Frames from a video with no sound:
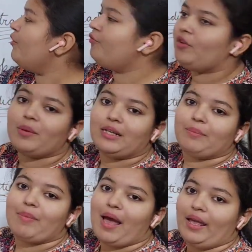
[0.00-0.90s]
if we
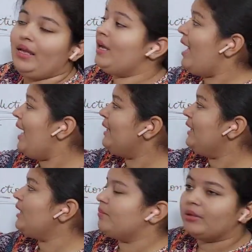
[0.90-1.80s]
multiply
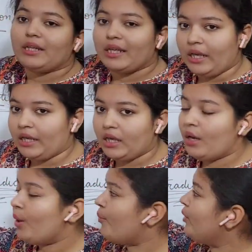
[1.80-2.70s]
any number K
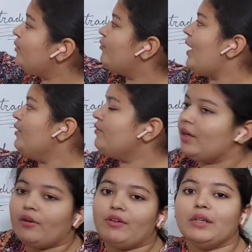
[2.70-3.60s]
with 5,
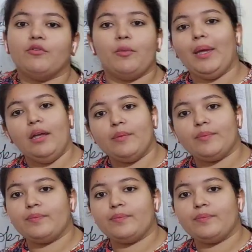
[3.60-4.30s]
we'll give you P.